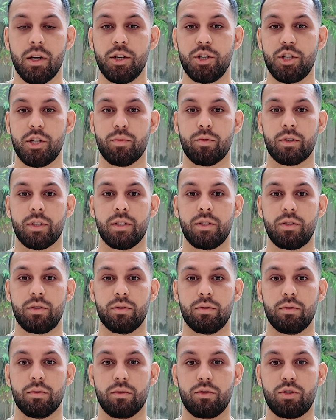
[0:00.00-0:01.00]
She wanted
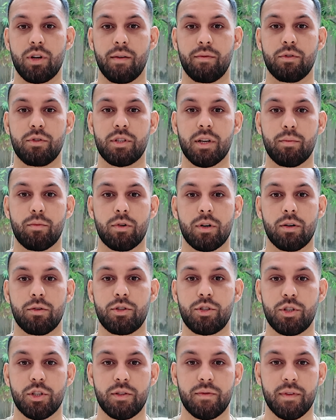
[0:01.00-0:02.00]
to travel somewhere
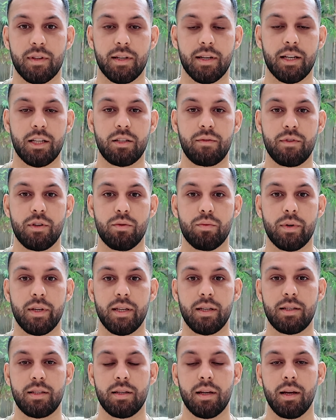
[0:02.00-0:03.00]
else just for the next few
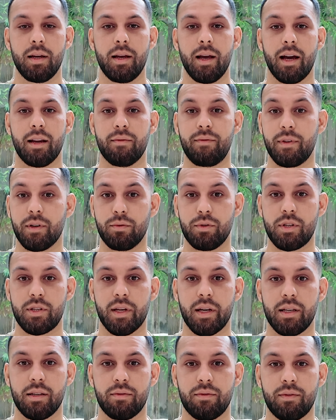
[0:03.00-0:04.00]
weeks and feel
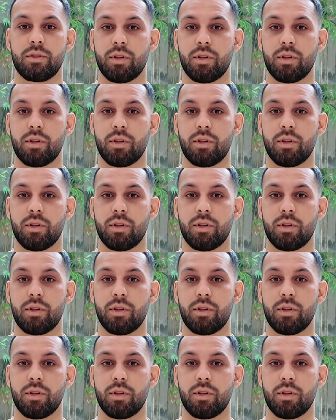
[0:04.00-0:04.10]
safe.